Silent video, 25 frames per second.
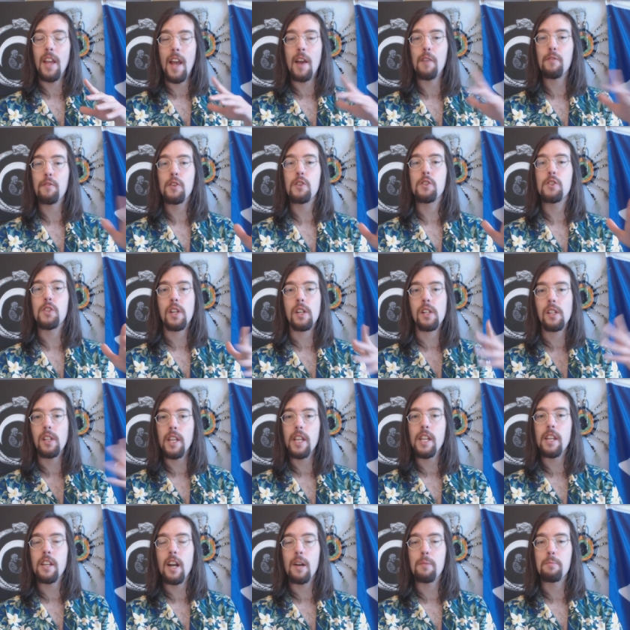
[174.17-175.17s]
effort to
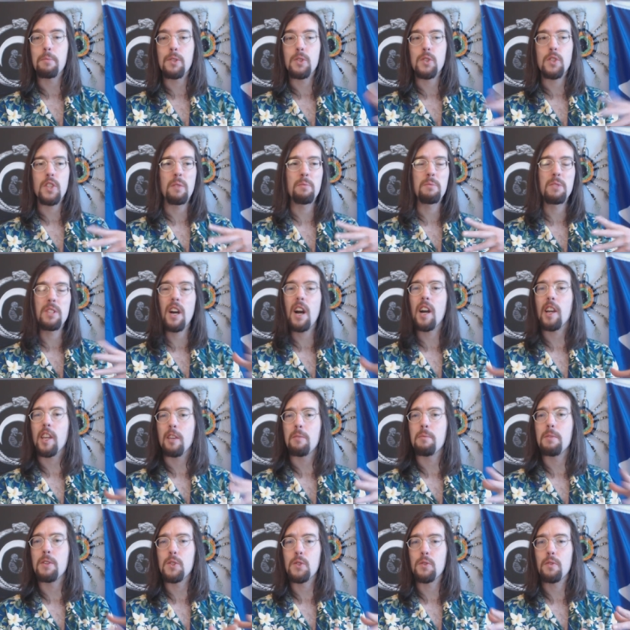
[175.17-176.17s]
clean up as some
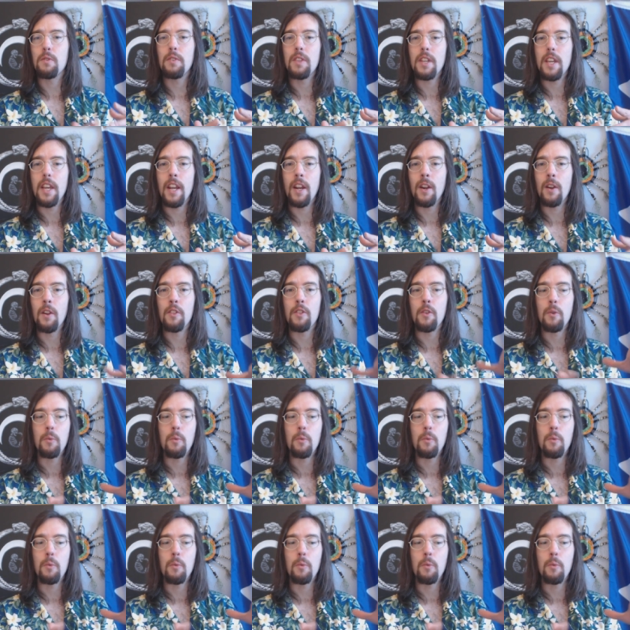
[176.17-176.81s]
documents from the era.